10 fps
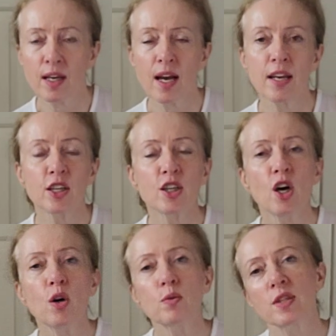And you can
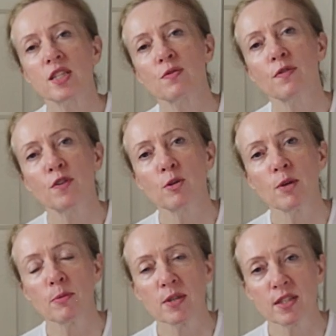hold this for a few
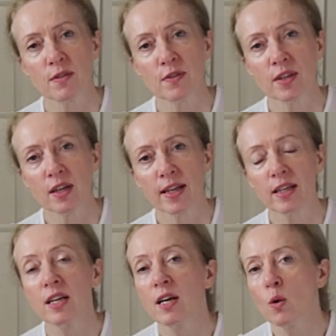moments if you like,
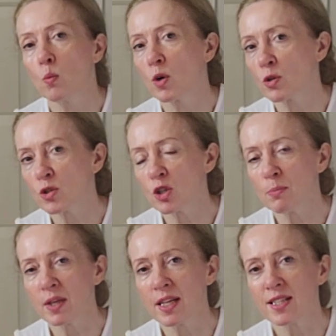1 or 2
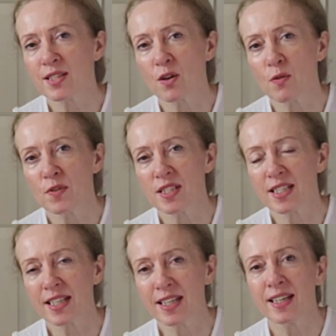minutes.
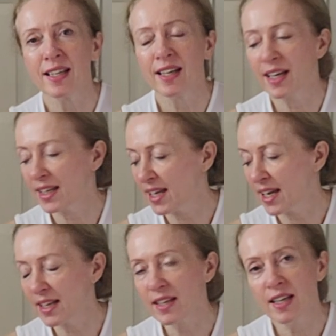Obviously,
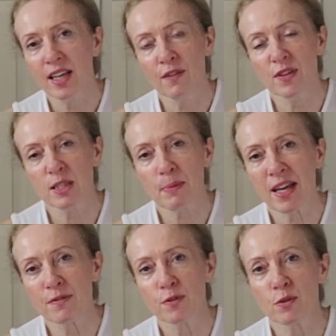again, if it's
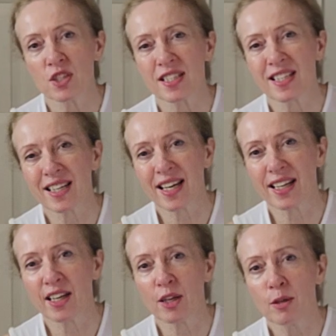painful, just to let
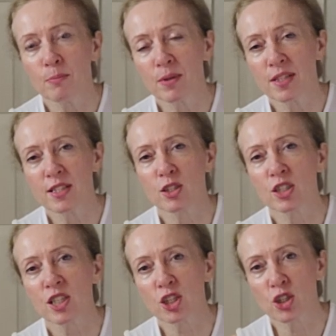go, but it's
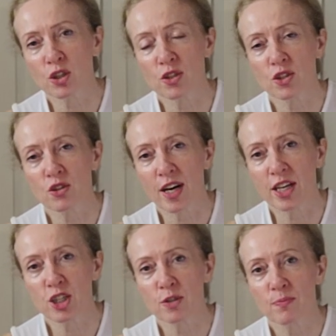such a good
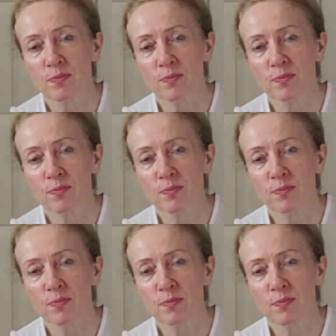stretch.